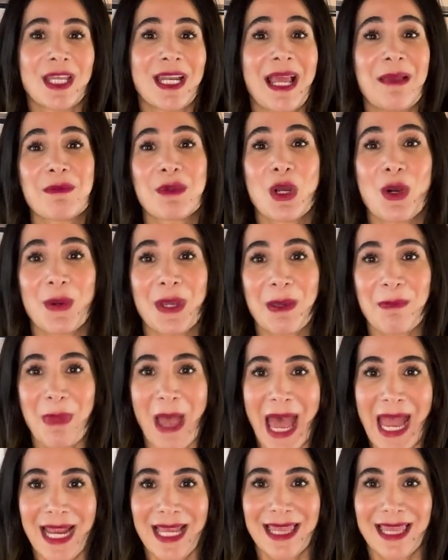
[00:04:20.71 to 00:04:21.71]
I'm going
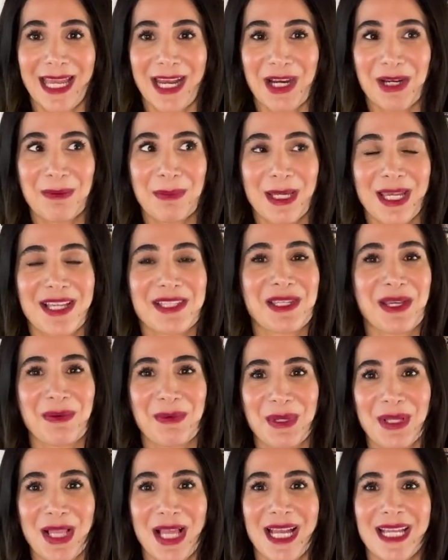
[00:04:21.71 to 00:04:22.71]
back there because I
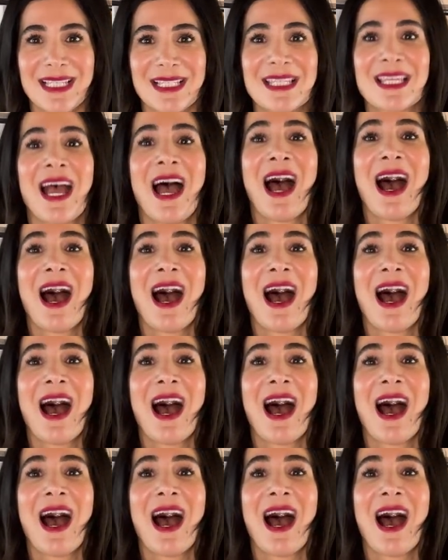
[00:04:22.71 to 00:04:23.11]
realized